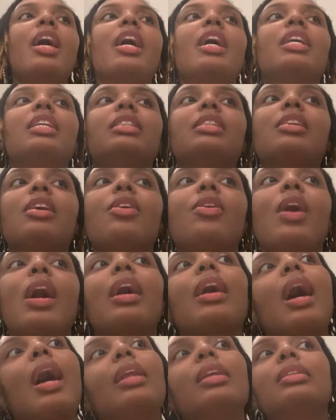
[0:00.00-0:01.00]
And so I
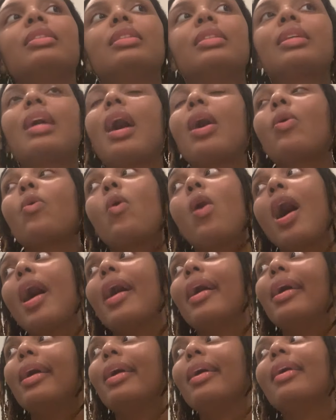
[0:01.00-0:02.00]
kind of just got
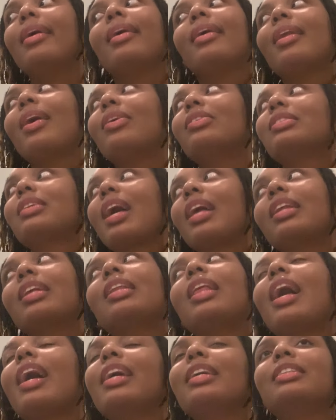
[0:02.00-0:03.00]
quiet and I was kind of
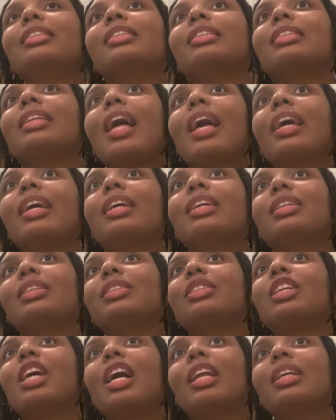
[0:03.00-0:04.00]
like, just like
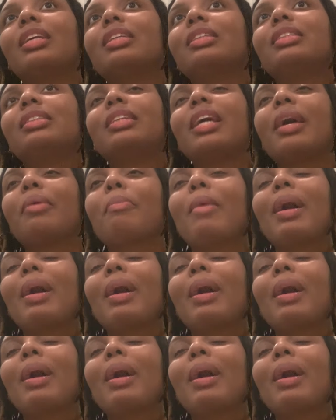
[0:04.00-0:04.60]
trying to take